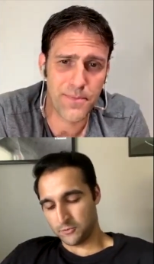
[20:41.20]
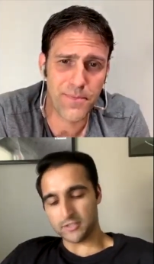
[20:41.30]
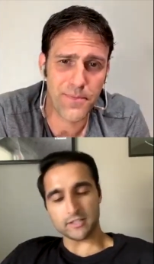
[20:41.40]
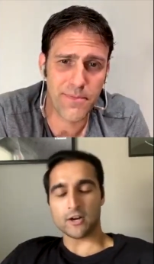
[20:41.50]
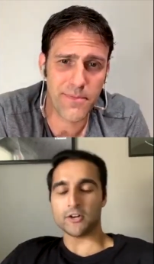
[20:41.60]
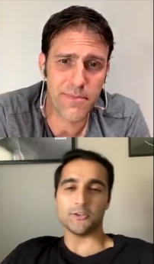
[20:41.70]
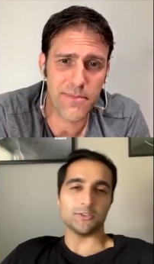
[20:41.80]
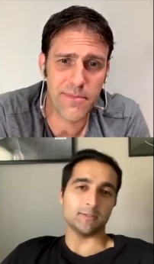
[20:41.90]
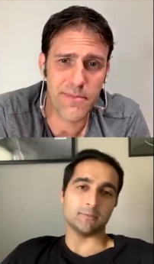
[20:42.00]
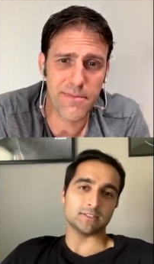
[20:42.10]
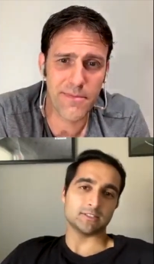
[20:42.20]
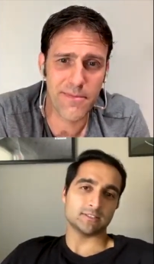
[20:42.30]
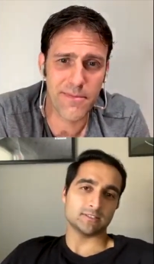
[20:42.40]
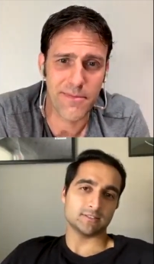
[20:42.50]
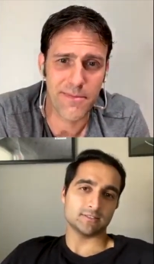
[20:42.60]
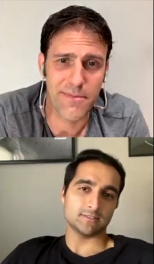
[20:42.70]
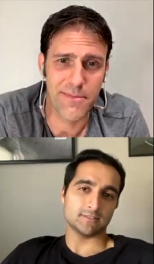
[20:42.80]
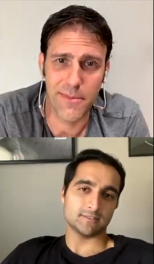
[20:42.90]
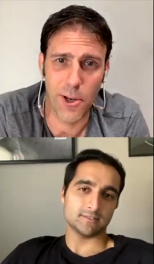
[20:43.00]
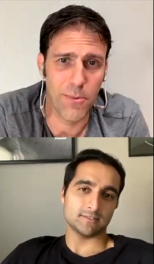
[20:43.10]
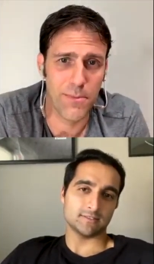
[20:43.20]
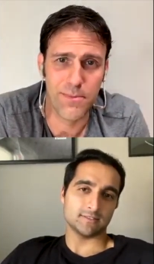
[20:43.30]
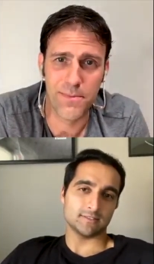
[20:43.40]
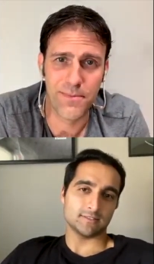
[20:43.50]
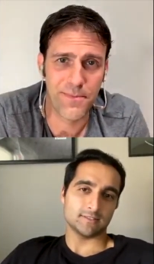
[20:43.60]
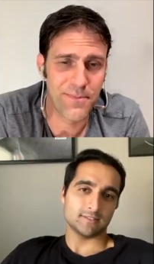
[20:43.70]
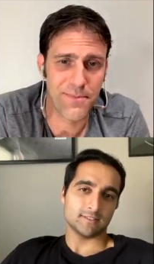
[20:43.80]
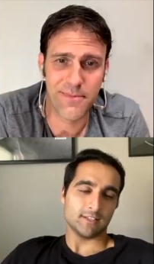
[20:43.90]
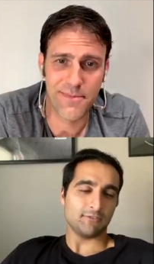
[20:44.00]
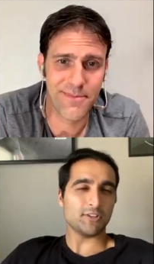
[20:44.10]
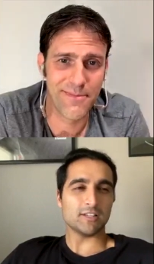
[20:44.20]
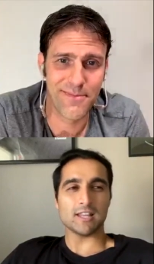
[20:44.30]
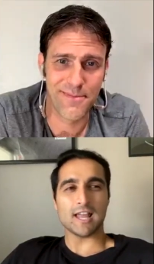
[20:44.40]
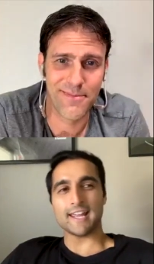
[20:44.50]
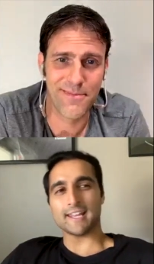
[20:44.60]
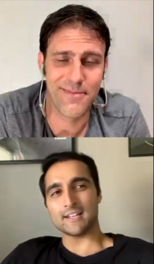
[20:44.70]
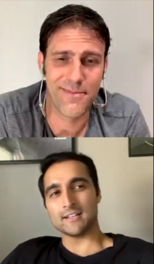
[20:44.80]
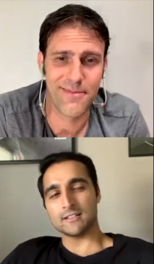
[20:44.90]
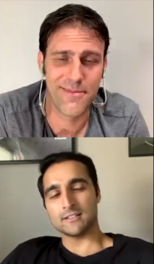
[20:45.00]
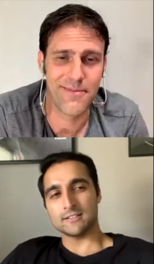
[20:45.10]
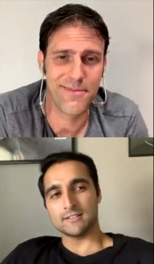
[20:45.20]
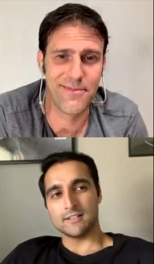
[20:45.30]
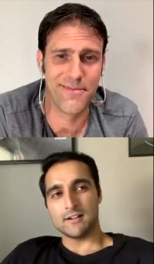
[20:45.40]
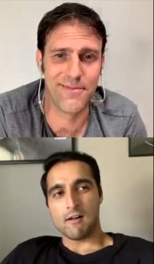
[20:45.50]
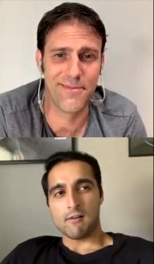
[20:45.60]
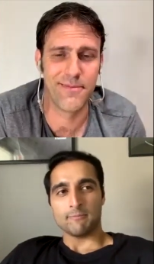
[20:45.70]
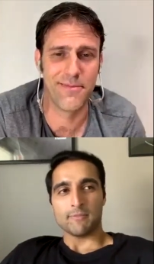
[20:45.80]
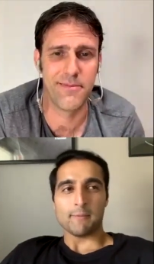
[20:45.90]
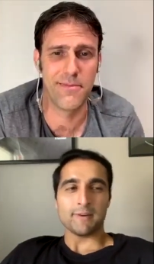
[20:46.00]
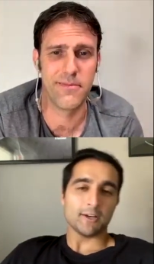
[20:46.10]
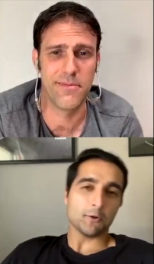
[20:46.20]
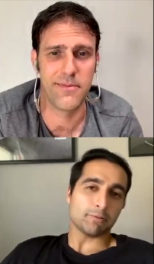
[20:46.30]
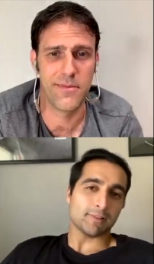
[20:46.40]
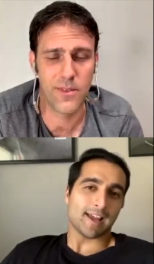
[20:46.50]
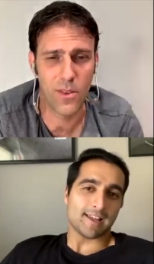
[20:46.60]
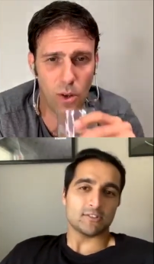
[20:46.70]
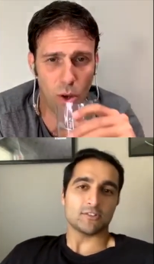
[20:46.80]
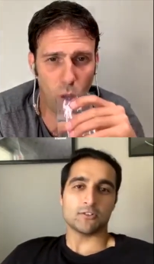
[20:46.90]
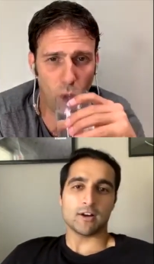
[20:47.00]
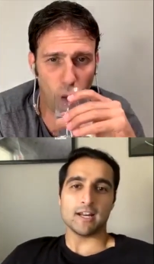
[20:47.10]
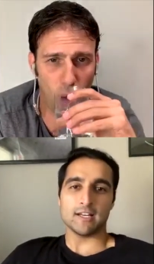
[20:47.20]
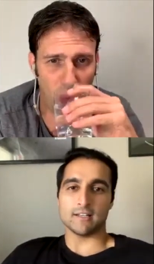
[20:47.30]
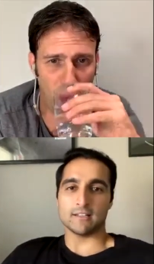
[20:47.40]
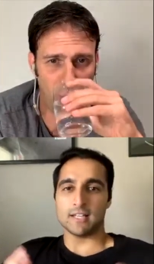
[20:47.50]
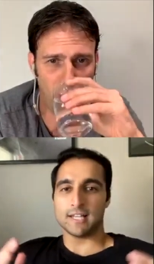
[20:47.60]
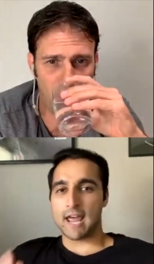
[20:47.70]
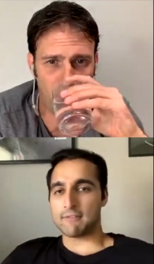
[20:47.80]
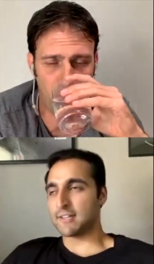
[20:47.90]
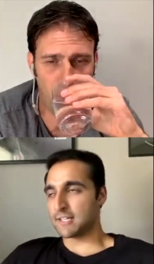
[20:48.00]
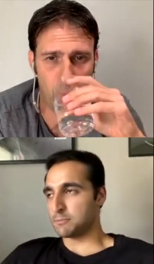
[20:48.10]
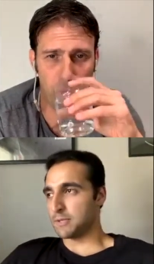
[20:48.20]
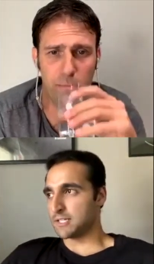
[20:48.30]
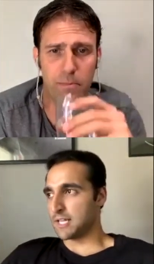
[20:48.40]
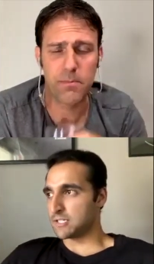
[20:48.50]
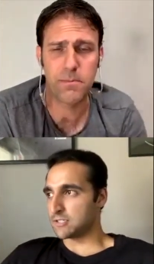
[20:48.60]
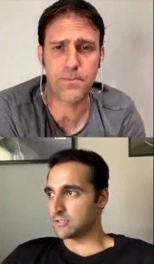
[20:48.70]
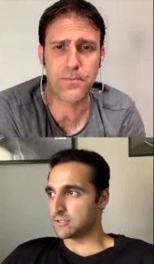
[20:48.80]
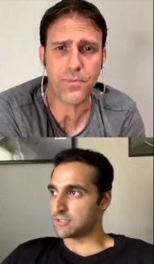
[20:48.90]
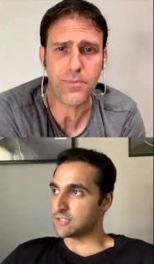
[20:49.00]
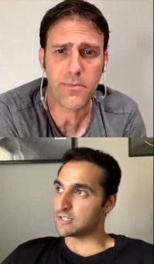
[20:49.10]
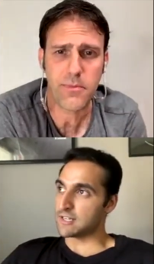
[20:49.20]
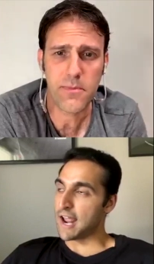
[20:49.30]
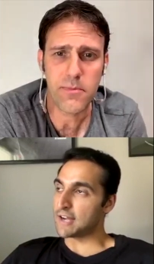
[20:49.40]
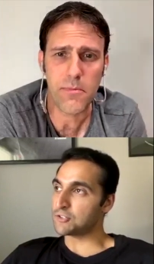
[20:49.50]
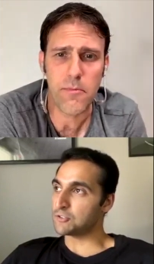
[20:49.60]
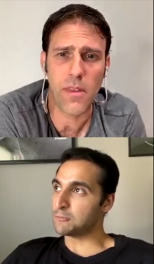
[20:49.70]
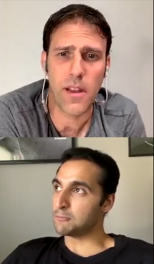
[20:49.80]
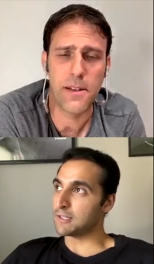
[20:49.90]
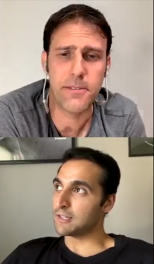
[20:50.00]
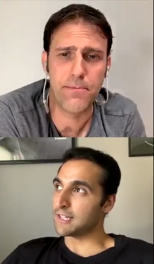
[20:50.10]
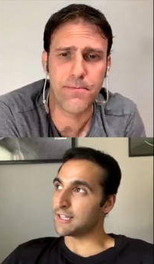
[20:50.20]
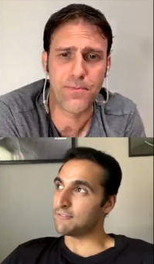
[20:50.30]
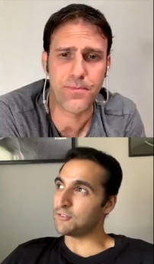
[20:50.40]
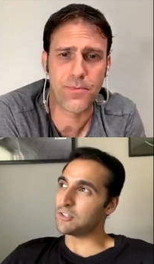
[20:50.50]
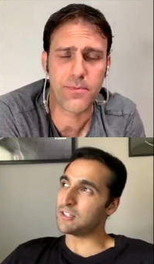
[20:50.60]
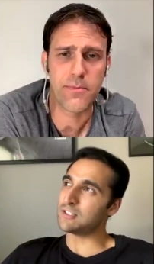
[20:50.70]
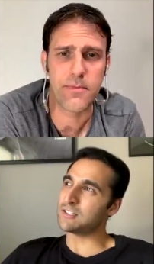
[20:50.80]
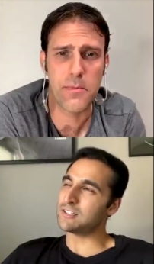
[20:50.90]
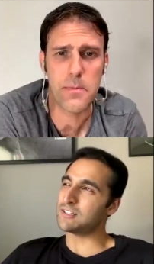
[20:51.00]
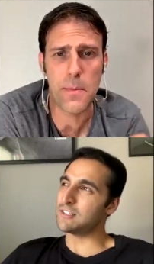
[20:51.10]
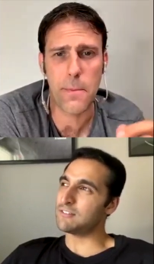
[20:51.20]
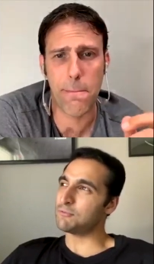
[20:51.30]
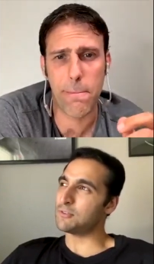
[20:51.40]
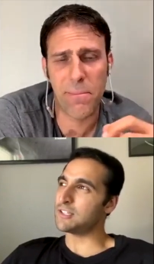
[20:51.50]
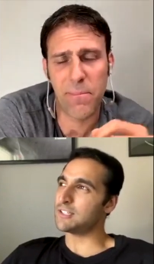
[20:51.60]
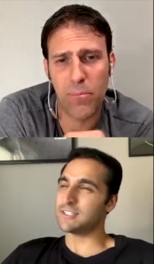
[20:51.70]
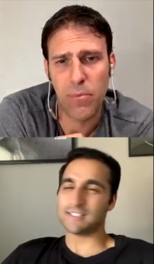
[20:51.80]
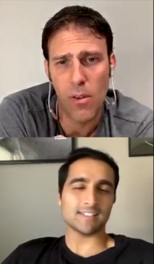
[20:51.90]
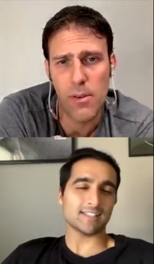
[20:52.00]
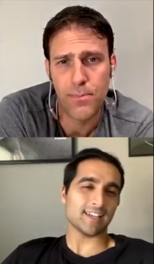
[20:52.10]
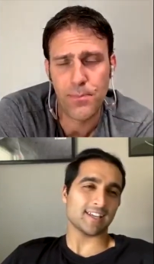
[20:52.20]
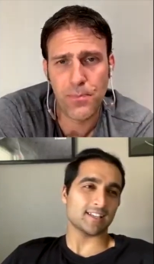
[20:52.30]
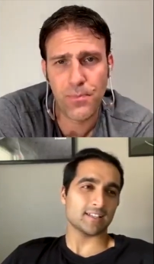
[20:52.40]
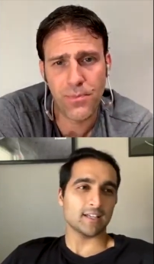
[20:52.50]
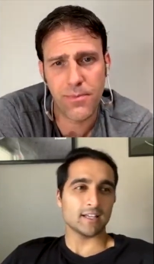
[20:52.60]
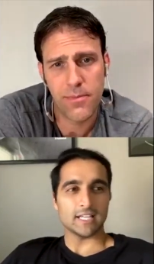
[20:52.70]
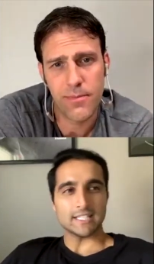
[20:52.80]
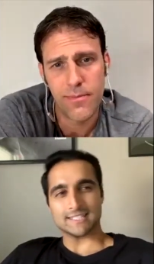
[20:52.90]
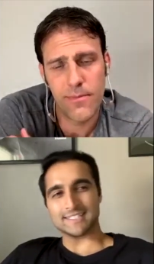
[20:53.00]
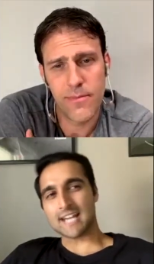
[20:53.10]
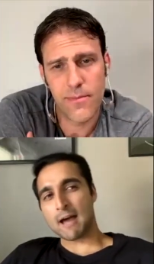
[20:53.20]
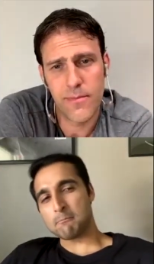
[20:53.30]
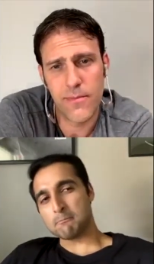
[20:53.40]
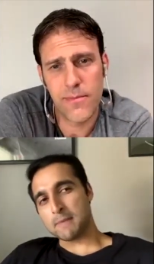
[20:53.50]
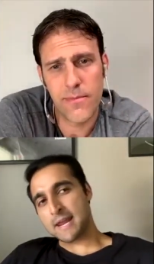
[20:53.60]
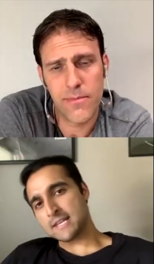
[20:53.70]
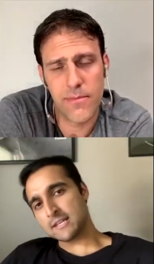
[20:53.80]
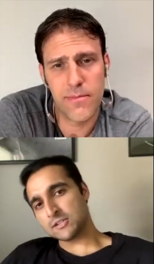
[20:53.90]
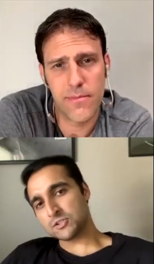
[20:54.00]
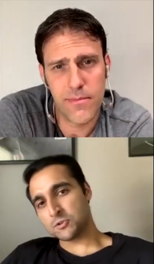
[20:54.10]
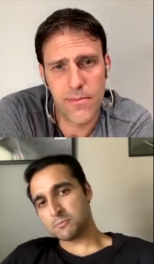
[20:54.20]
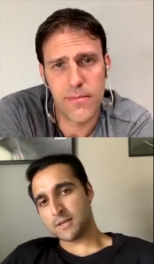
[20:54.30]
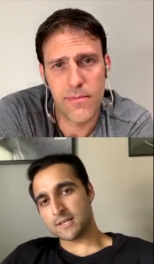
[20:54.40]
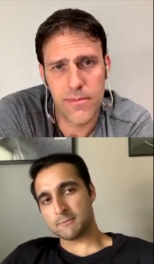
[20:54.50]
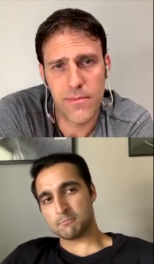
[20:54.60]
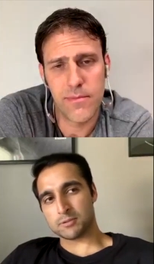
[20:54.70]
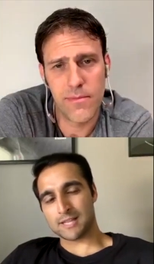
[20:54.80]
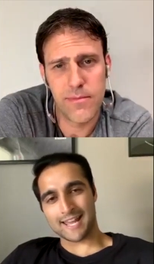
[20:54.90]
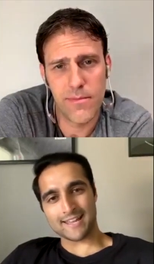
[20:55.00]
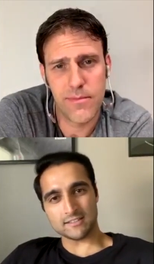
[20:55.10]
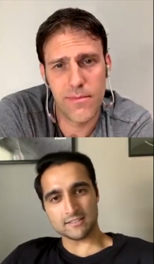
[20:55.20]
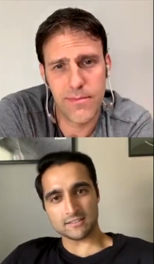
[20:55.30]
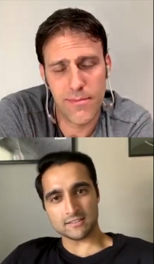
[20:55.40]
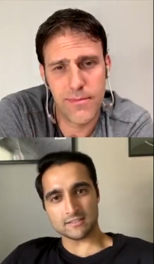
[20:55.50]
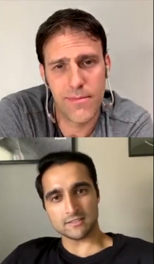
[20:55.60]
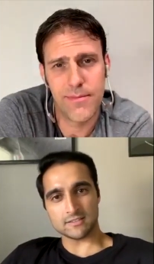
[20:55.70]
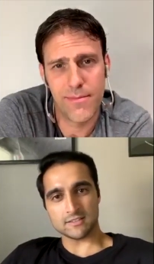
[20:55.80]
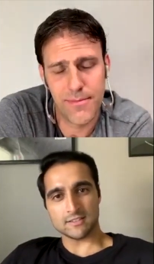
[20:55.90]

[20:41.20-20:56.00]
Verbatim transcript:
Speaker 1: there really are no limits. No. If you can like I mean, I know plans are great and like having expectations, it's just natural, but like if you can, if we can just like stop making so many plans